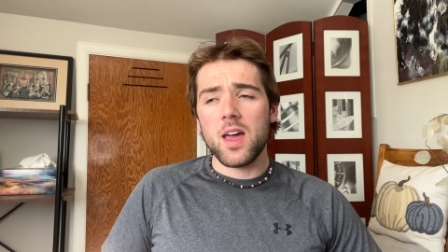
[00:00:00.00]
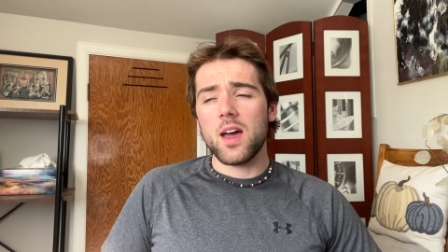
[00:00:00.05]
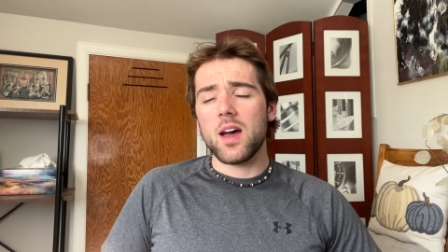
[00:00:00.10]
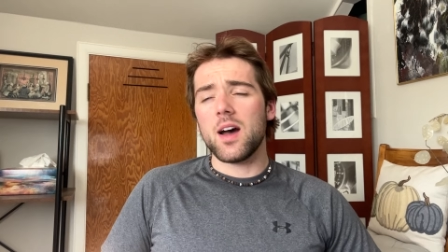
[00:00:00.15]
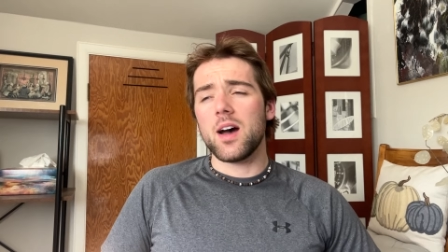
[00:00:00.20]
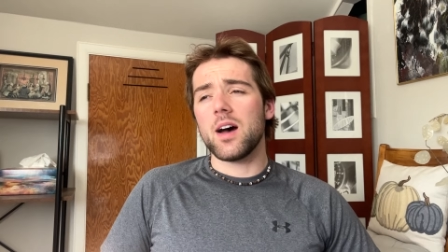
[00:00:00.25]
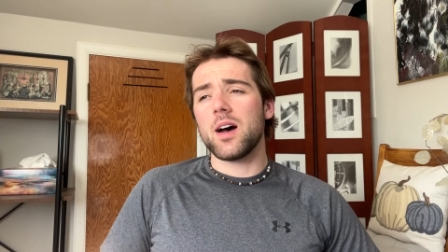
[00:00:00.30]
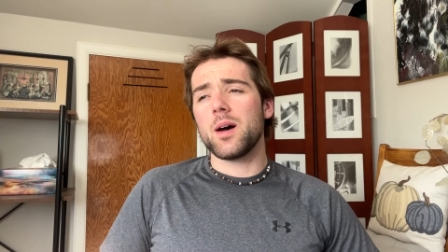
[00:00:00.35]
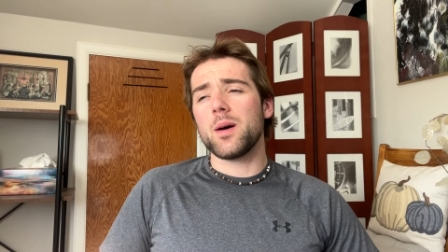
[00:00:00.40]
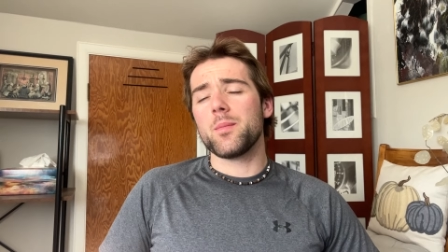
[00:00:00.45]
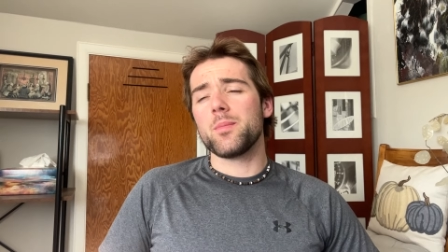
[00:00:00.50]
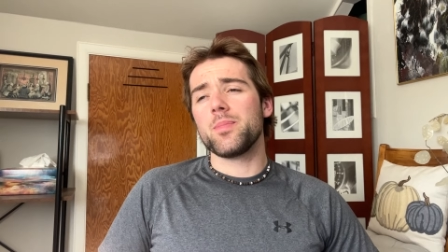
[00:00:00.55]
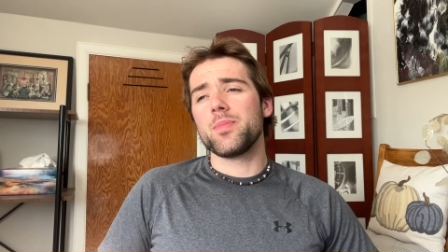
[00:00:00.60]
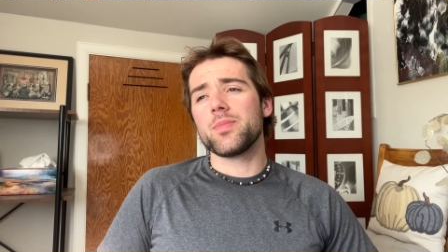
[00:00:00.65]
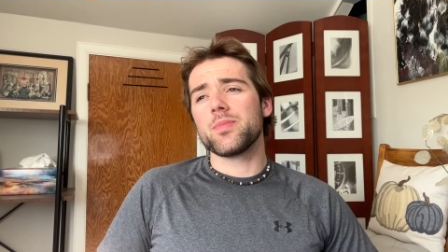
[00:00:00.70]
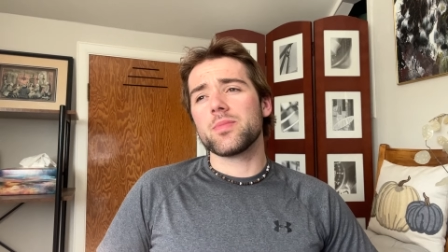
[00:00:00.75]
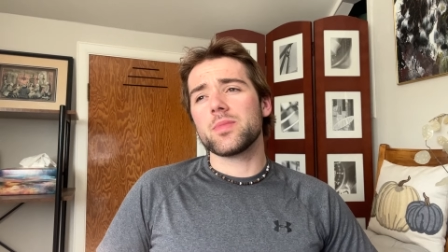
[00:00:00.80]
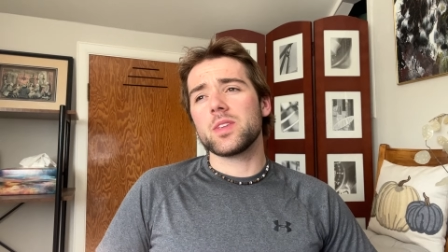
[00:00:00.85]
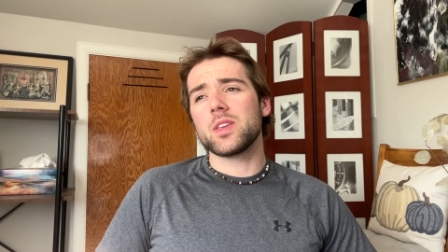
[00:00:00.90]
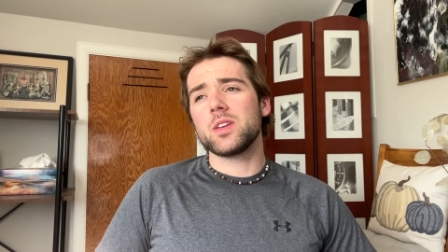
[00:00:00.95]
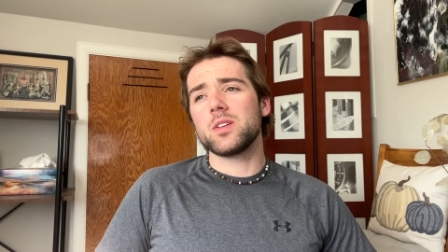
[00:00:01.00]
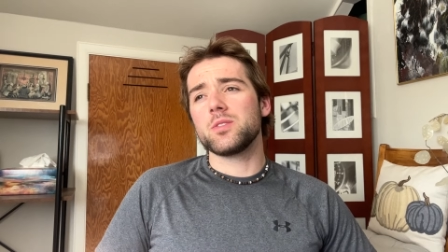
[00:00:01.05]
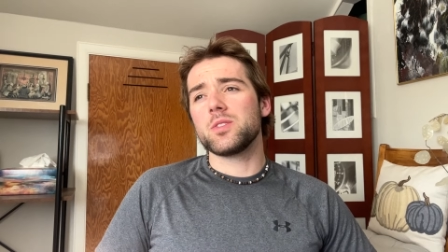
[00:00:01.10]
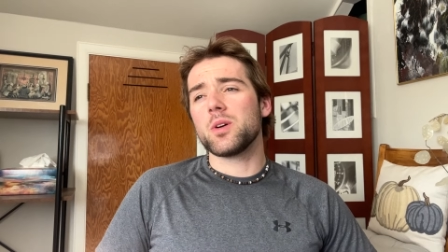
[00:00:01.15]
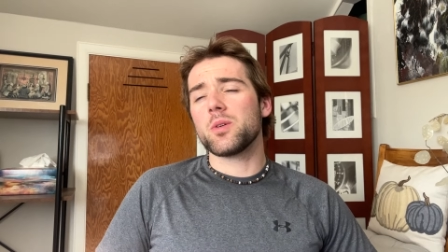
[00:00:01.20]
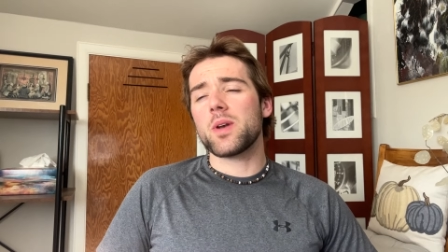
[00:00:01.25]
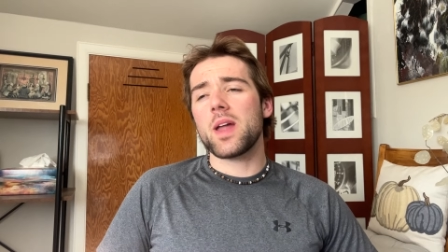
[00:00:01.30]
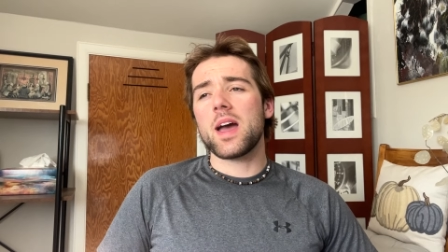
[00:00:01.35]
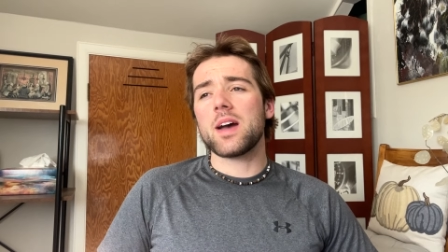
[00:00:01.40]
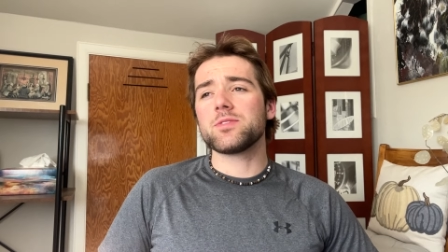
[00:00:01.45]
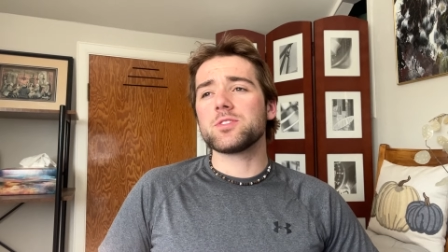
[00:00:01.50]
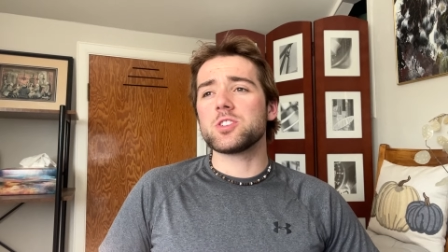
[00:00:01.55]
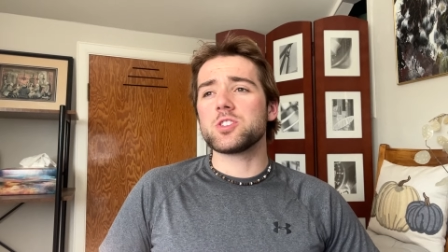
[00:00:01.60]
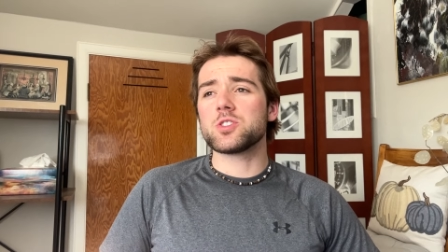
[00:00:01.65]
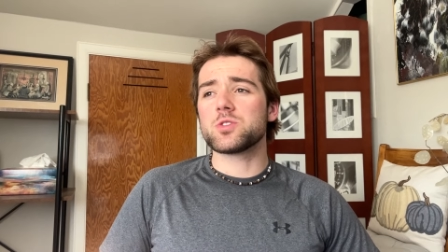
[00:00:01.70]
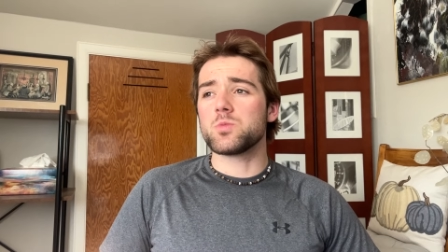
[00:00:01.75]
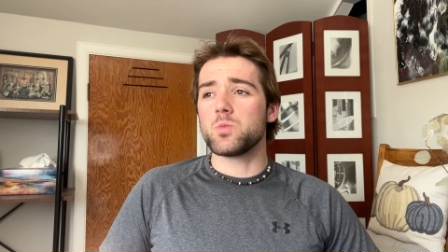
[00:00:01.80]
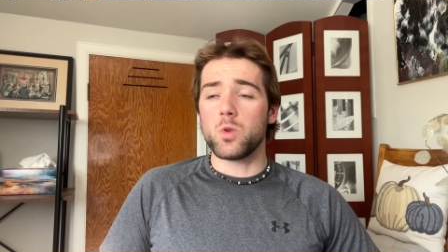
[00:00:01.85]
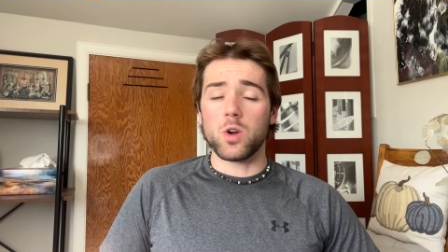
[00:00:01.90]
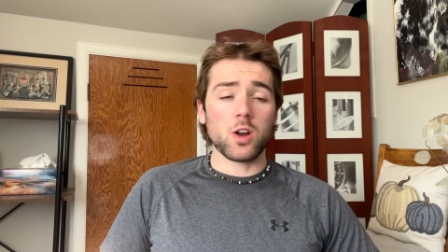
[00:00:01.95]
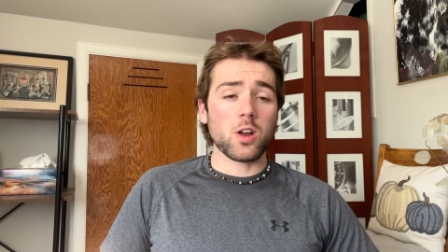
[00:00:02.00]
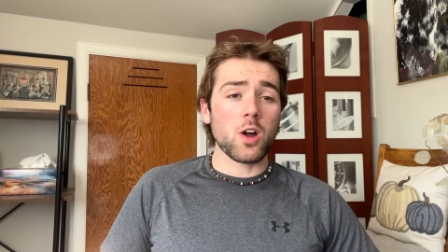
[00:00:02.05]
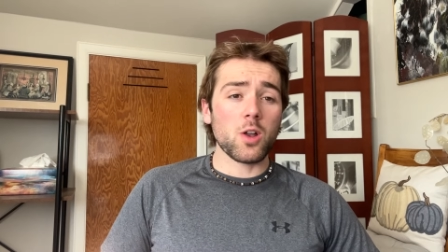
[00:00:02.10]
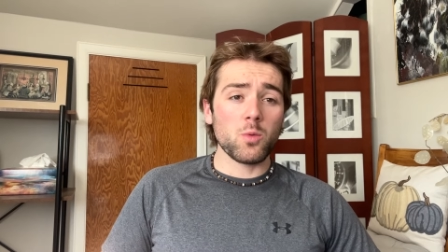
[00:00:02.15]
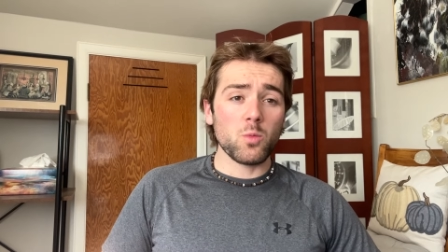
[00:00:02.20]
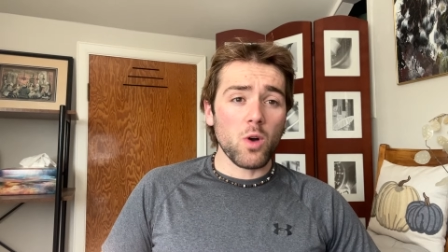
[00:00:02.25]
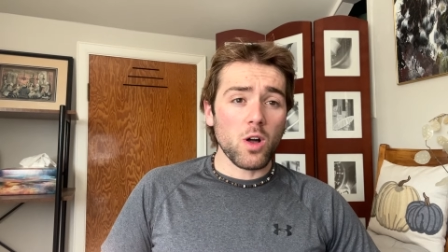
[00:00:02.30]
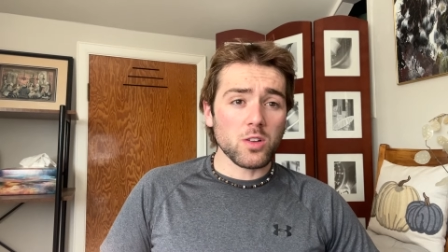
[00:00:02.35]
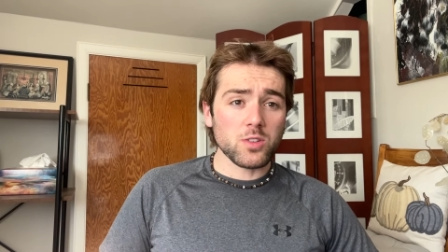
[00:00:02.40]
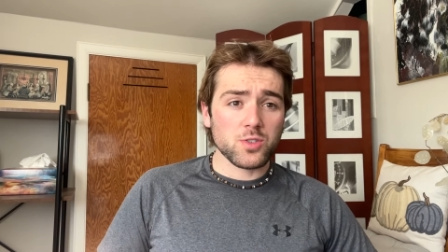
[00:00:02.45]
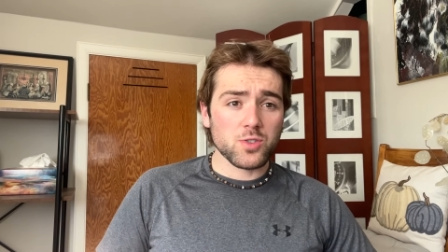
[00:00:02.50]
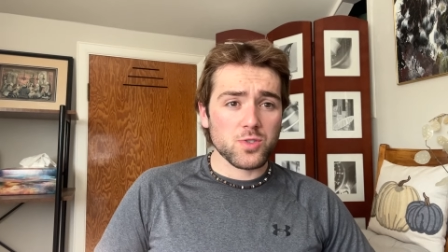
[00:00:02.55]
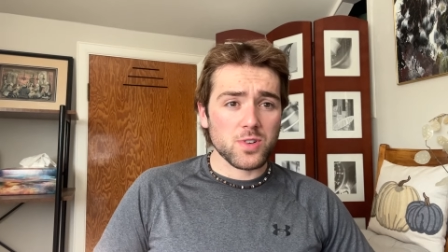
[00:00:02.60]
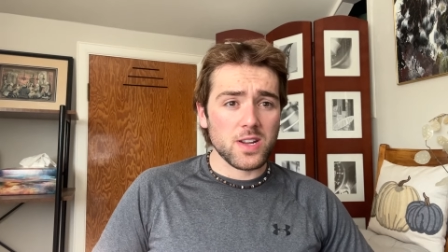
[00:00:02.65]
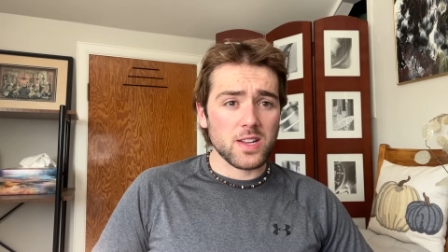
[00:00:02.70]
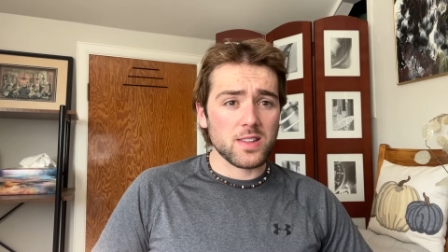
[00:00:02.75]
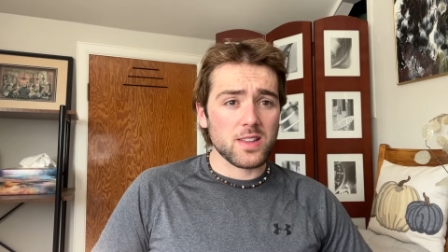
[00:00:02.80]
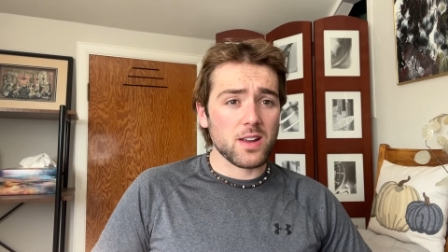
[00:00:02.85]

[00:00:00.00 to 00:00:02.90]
Um, you don't have to just work on Wall Street.